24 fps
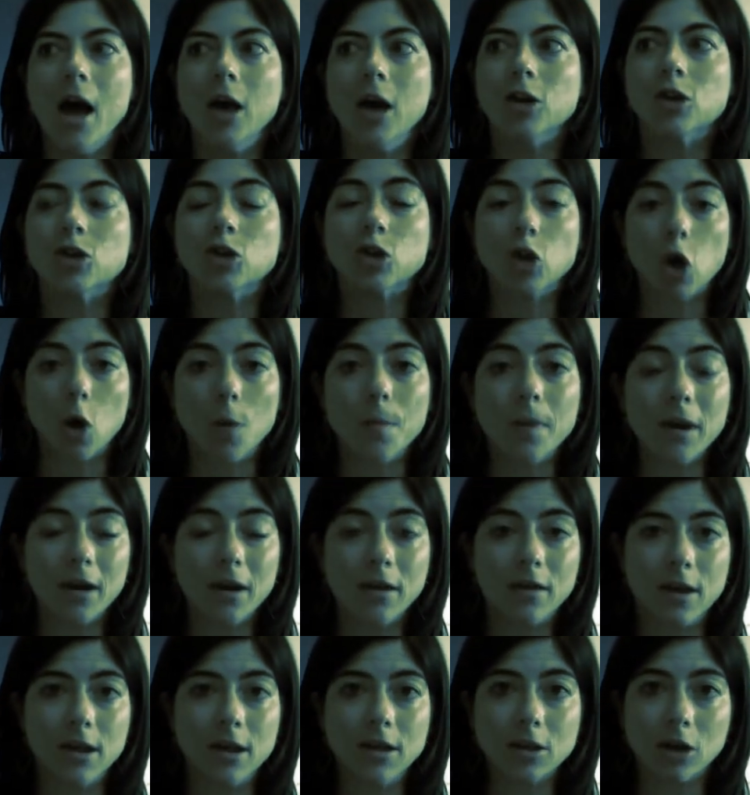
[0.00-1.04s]
so many
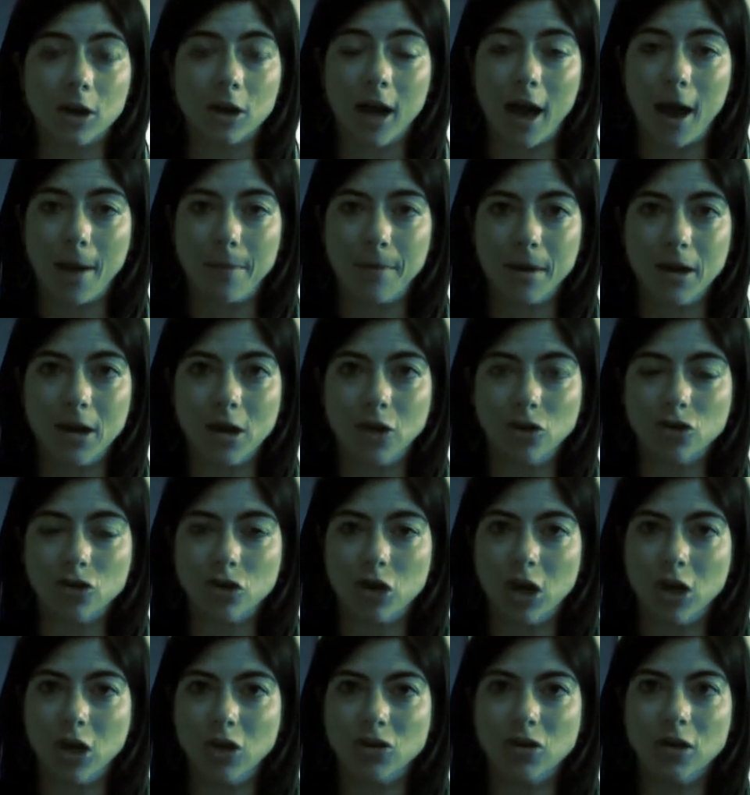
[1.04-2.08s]
things are happening and
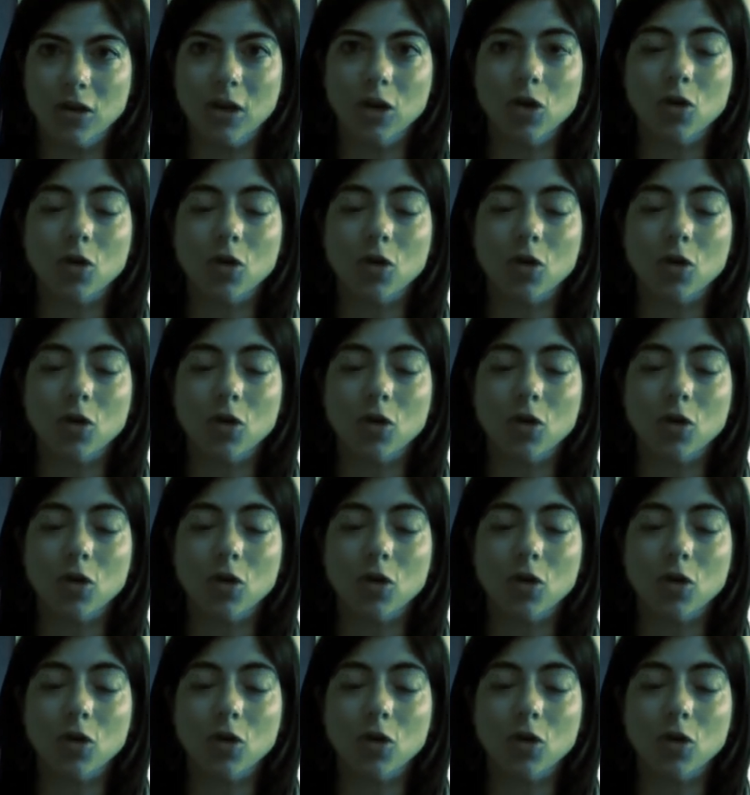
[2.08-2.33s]
changing.